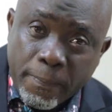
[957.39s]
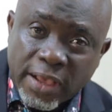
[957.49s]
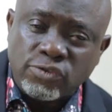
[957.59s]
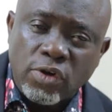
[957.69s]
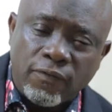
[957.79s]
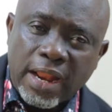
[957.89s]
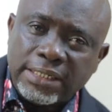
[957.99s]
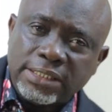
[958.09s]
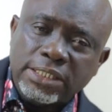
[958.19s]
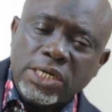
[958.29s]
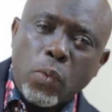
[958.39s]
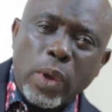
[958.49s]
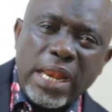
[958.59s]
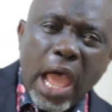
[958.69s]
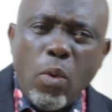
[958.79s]
parcel of land.
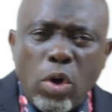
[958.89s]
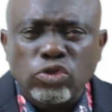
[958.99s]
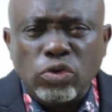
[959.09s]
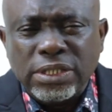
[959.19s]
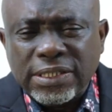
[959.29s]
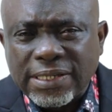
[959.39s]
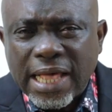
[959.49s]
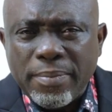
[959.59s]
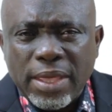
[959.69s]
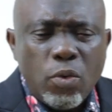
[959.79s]
We now want to determine